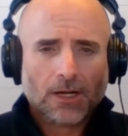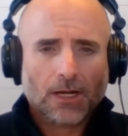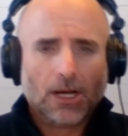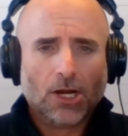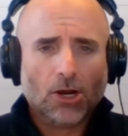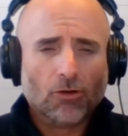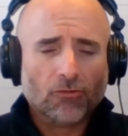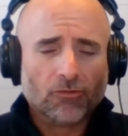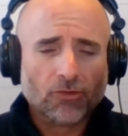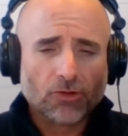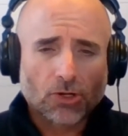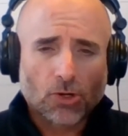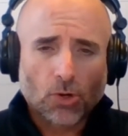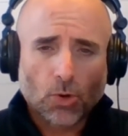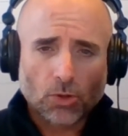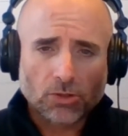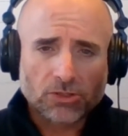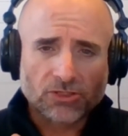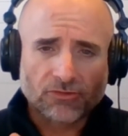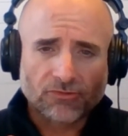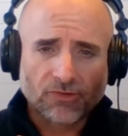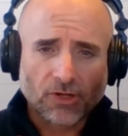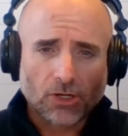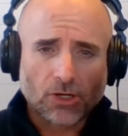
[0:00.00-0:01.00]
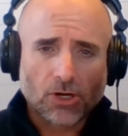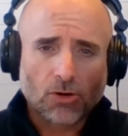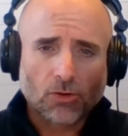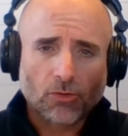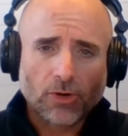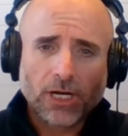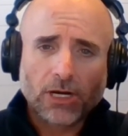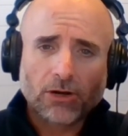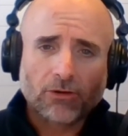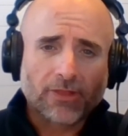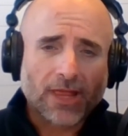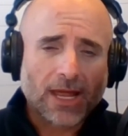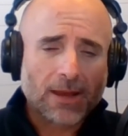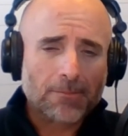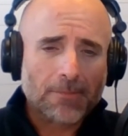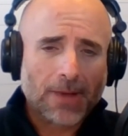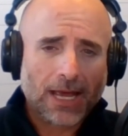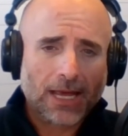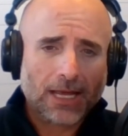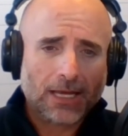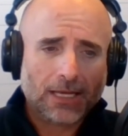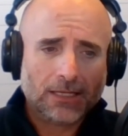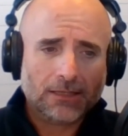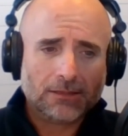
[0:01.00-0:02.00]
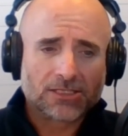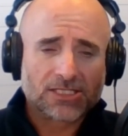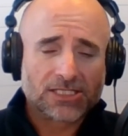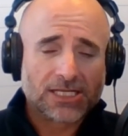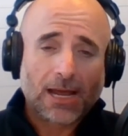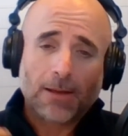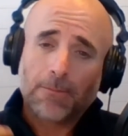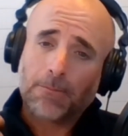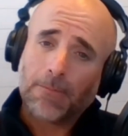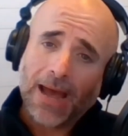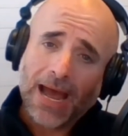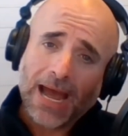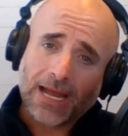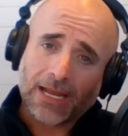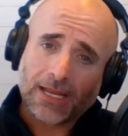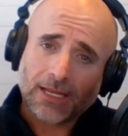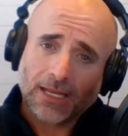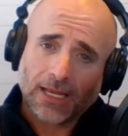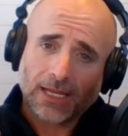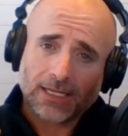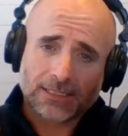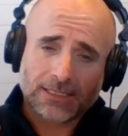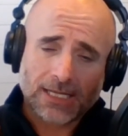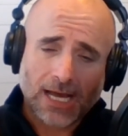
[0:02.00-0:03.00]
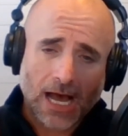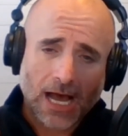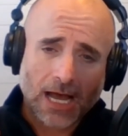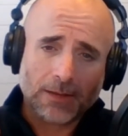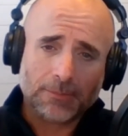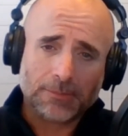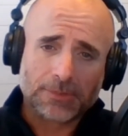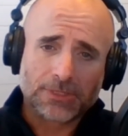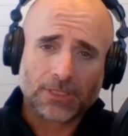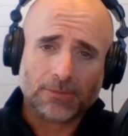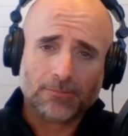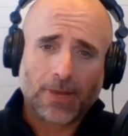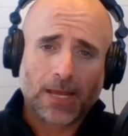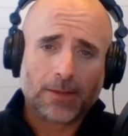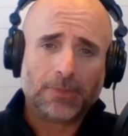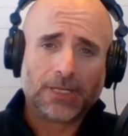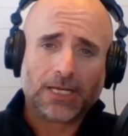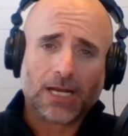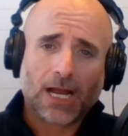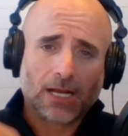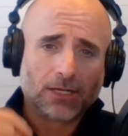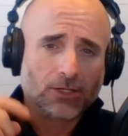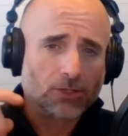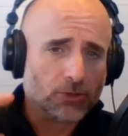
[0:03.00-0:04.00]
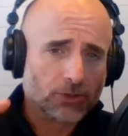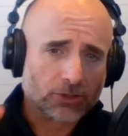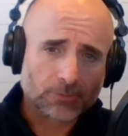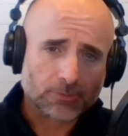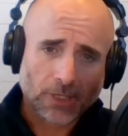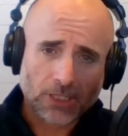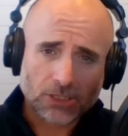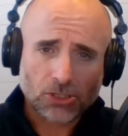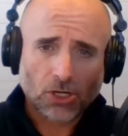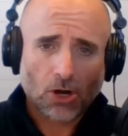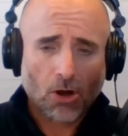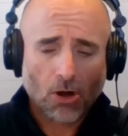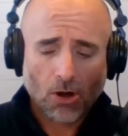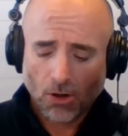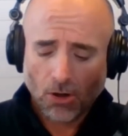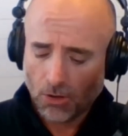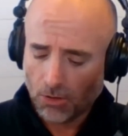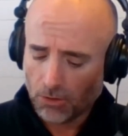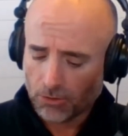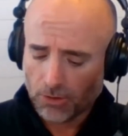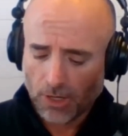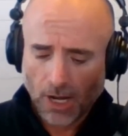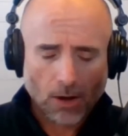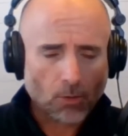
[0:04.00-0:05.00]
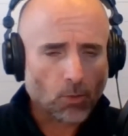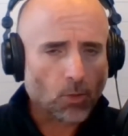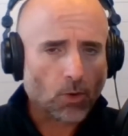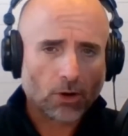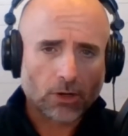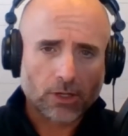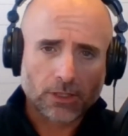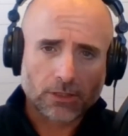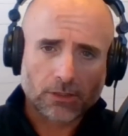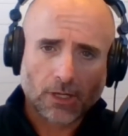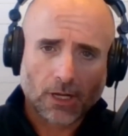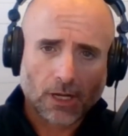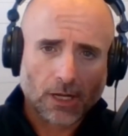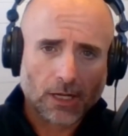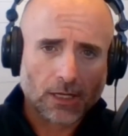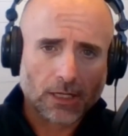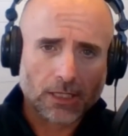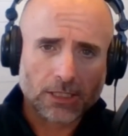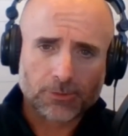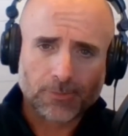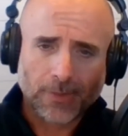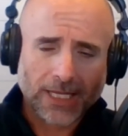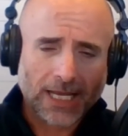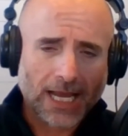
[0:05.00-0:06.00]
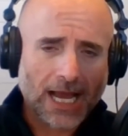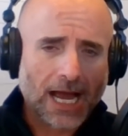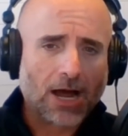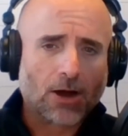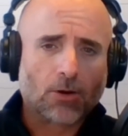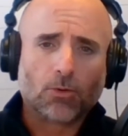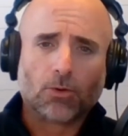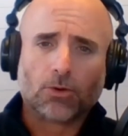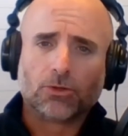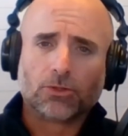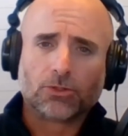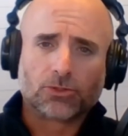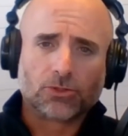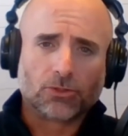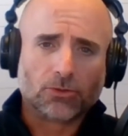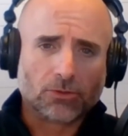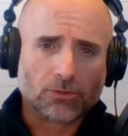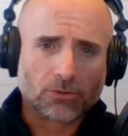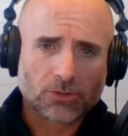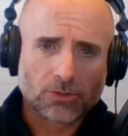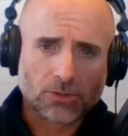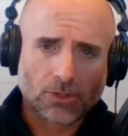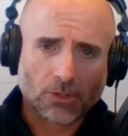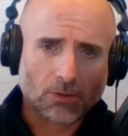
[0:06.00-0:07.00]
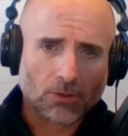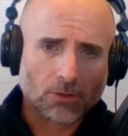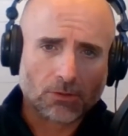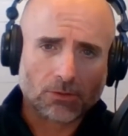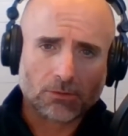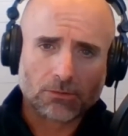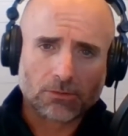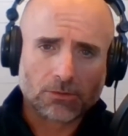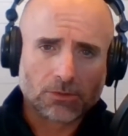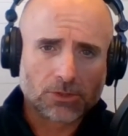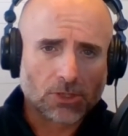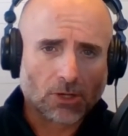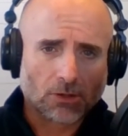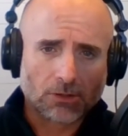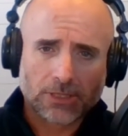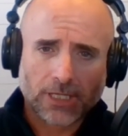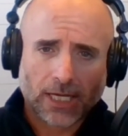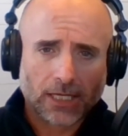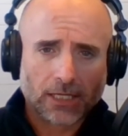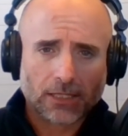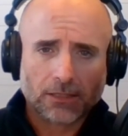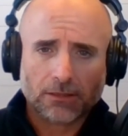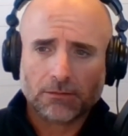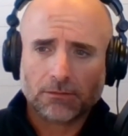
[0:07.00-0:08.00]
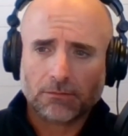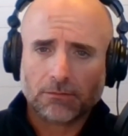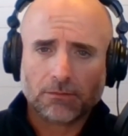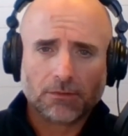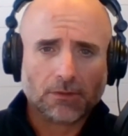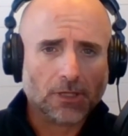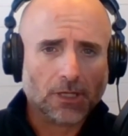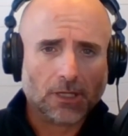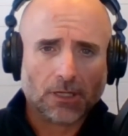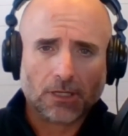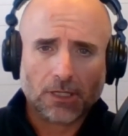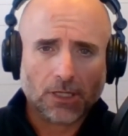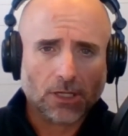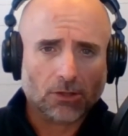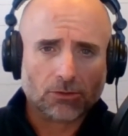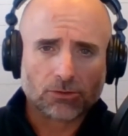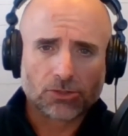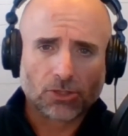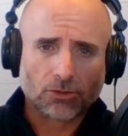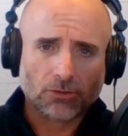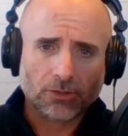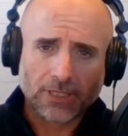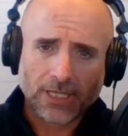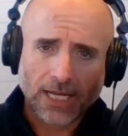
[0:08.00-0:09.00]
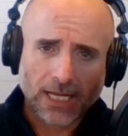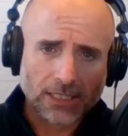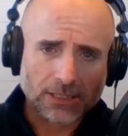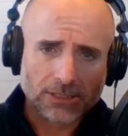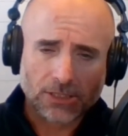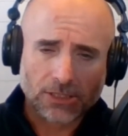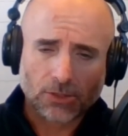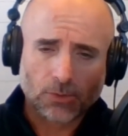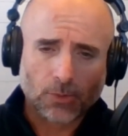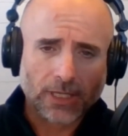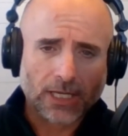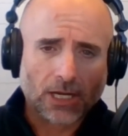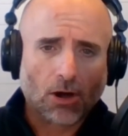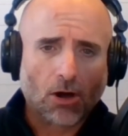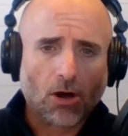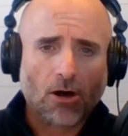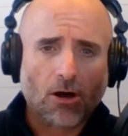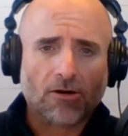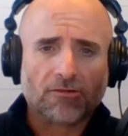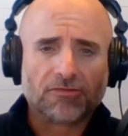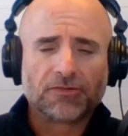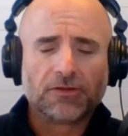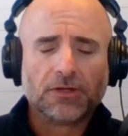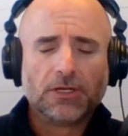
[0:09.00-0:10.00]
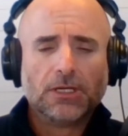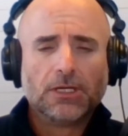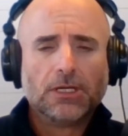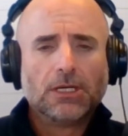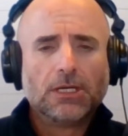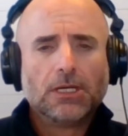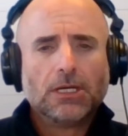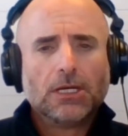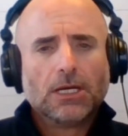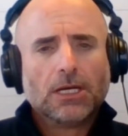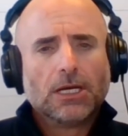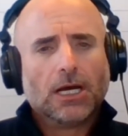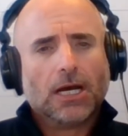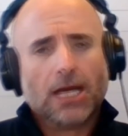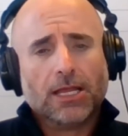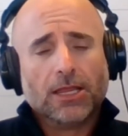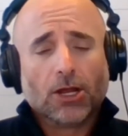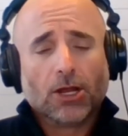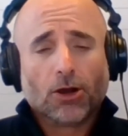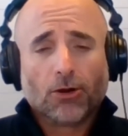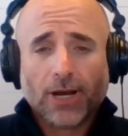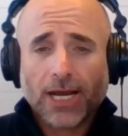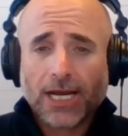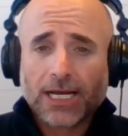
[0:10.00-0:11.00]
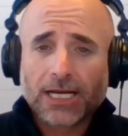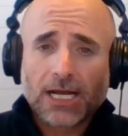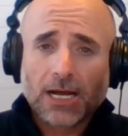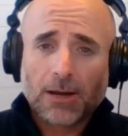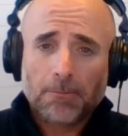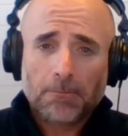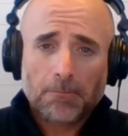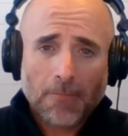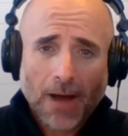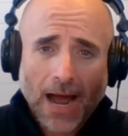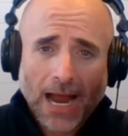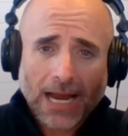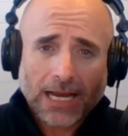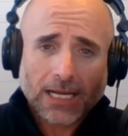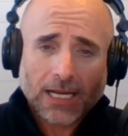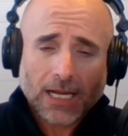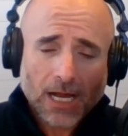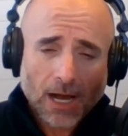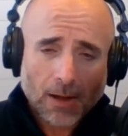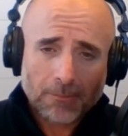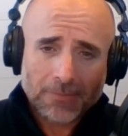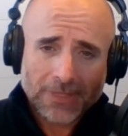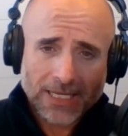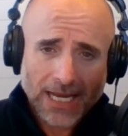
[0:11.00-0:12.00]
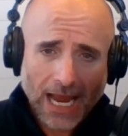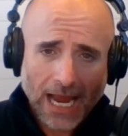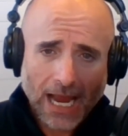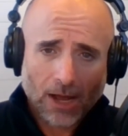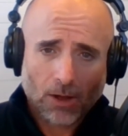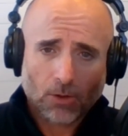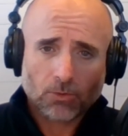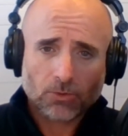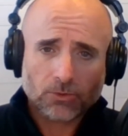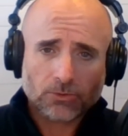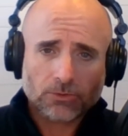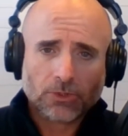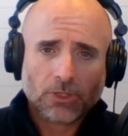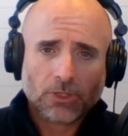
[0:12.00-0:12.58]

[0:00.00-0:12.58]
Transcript: And over the course of their career, they may step back at times and maybe not do as much call or not work as many hours or start taking certain days of the week off, and their income might come down,